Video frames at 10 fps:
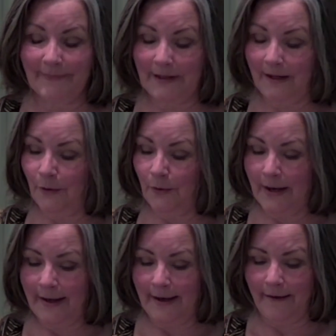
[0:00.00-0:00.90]
I know
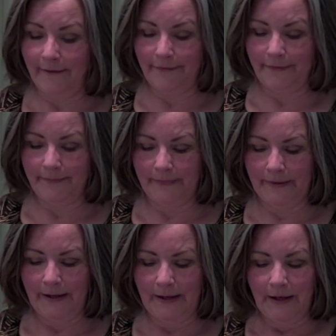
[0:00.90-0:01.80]
I have.
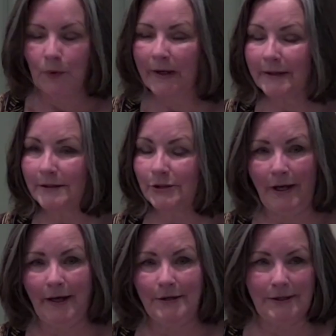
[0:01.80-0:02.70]
Quick to
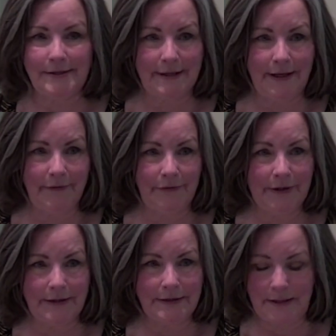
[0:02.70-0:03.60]
judge instead of
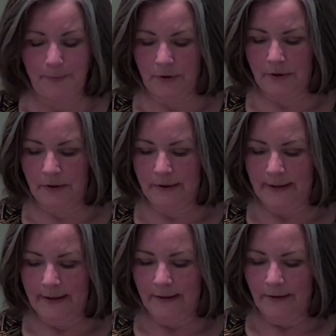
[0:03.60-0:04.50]
looking deeper.
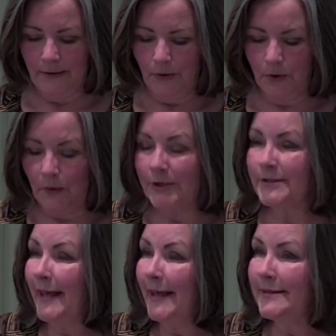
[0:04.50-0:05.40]
Or
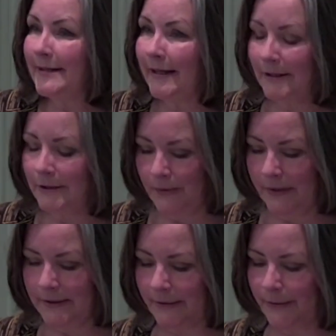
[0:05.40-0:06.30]
worse, seeking to
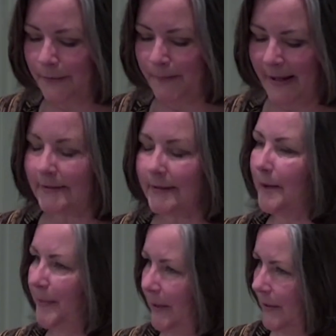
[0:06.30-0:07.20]
exclude based on
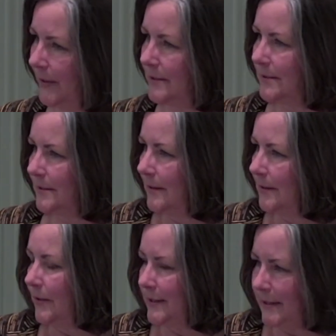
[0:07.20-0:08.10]
appearance
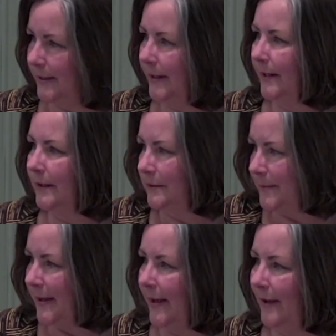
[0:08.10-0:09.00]
or identity or
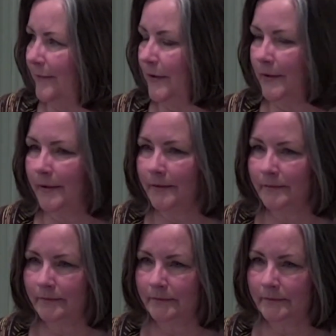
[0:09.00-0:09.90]
behavior,
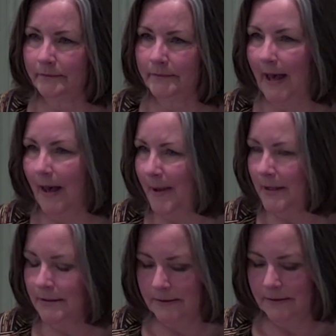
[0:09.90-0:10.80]

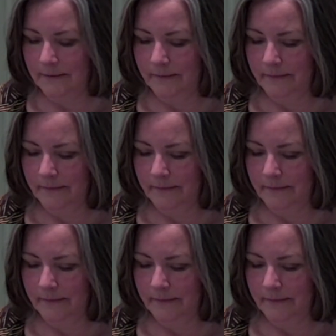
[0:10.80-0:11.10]
habits.